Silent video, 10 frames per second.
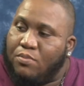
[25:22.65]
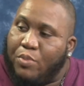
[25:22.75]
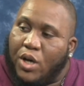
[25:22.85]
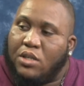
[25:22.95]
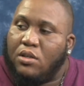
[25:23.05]

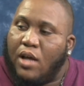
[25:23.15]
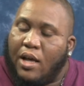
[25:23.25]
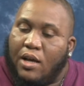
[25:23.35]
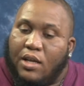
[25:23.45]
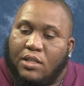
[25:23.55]
but
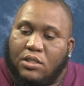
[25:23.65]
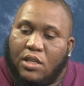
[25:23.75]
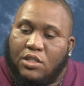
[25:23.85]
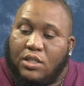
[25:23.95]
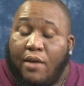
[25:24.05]

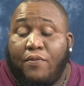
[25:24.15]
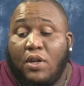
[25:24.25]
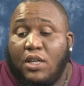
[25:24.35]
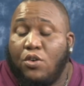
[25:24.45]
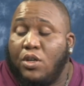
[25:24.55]
it's
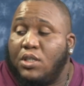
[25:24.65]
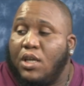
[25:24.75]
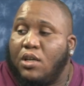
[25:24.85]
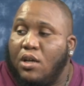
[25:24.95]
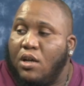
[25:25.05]
definitely going to
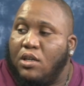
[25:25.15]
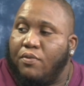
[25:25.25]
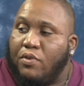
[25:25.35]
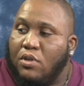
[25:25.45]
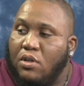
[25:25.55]
take a
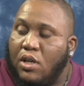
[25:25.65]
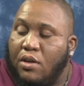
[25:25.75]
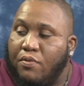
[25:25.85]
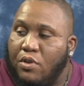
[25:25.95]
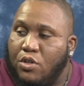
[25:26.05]

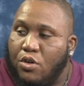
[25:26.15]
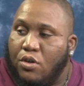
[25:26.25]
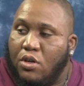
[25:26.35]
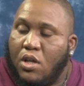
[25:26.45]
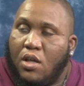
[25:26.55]
different
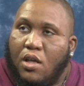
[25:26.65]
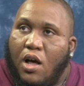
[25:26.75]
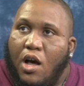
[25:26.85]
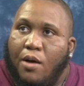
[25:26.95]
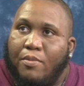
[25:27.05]
turn.
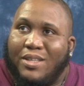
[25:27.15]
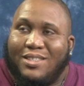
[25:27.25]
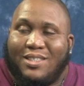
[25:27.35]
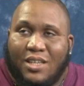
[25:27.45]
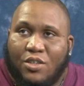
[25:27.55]
It's
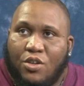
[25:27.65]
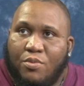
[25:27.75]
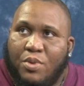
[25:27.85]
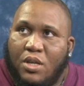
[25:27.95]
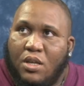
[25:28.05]
still going to
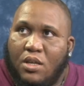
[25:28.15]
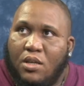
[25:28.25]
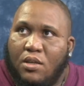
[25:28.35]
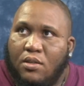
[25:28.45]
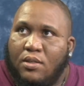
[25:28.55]

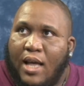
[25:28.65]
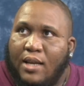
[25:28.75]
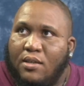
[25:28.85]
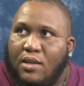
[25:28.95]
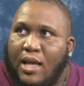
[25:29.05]
be
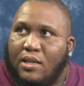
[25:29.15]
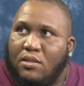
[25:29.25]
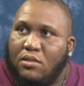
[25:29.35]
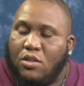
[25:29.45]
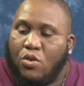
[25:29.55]
that
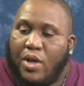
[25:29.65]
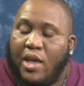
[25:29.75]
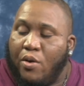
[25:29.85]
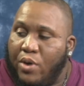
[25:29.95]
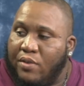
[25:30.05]
you know,
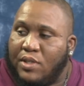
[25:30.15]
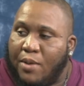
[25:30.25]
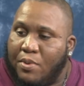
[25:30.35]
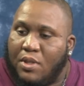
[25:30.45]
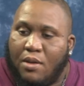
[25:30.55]
airwaves
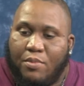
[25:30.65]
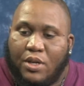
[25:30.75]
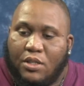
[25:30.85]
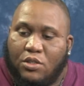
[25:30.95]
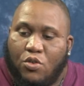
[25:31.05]
type of thing, but
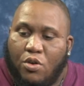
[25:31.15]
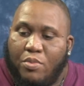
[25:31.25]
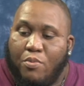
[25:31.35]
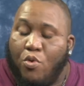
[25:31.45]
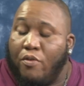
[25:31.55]
mm-hmm. it's going to
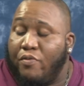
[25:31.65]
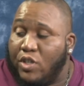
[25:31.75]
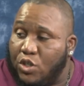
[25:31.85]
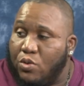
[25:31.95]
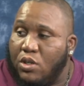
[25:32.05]
be more
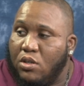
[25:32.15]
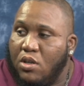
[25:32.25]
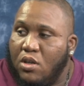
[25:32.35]
visual.